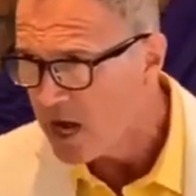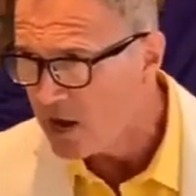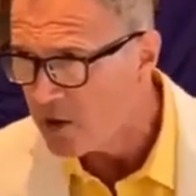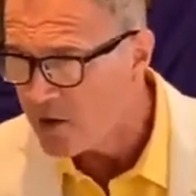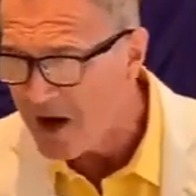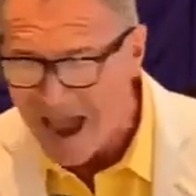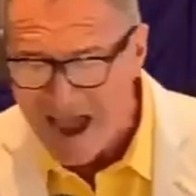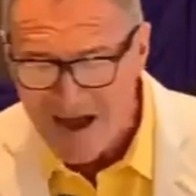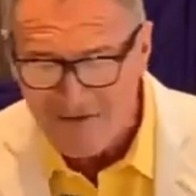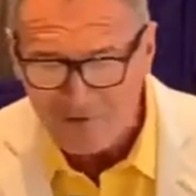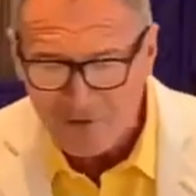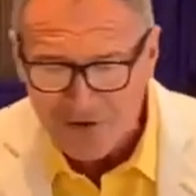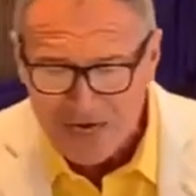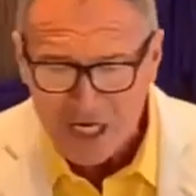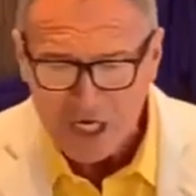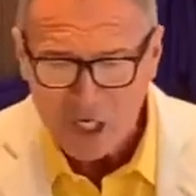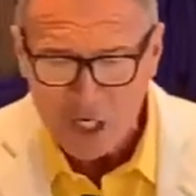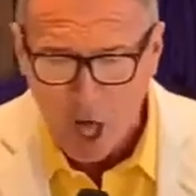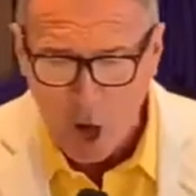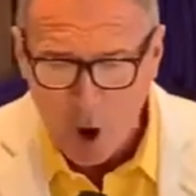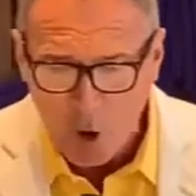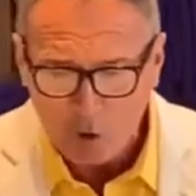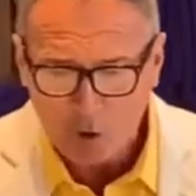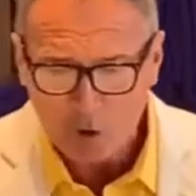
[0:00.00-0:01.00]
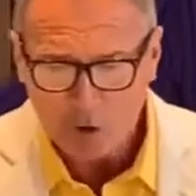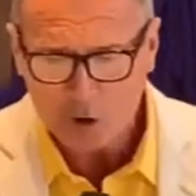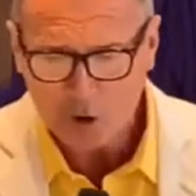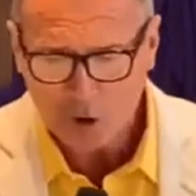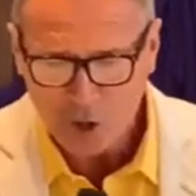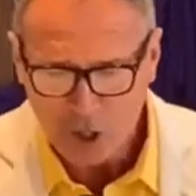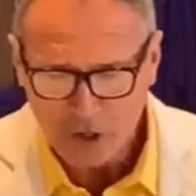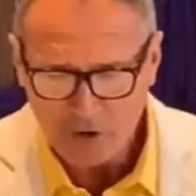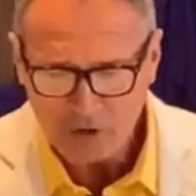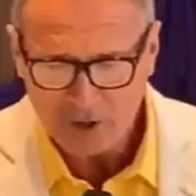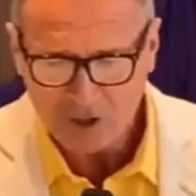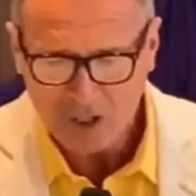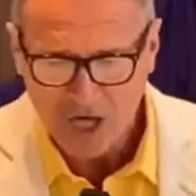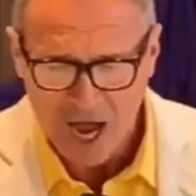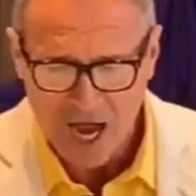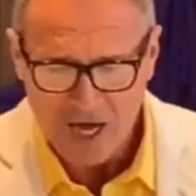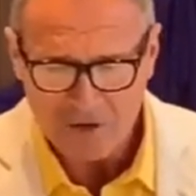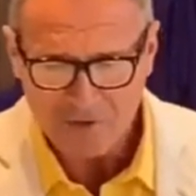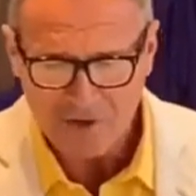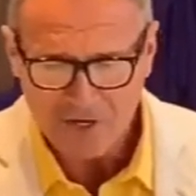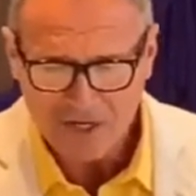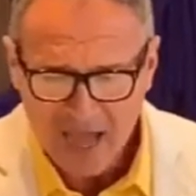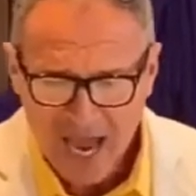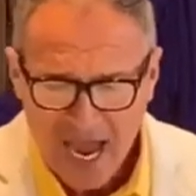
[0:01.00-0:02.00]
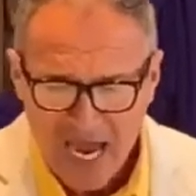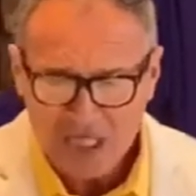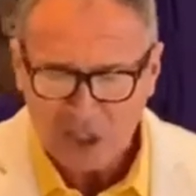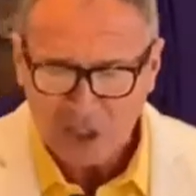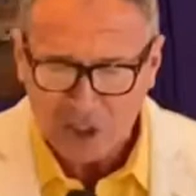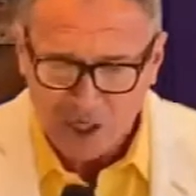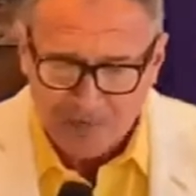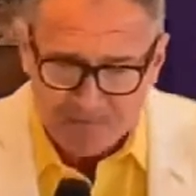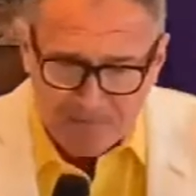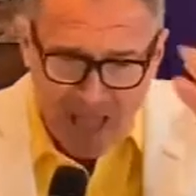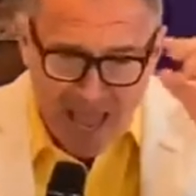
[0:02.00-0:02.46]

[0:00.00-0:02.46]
every local church congregation,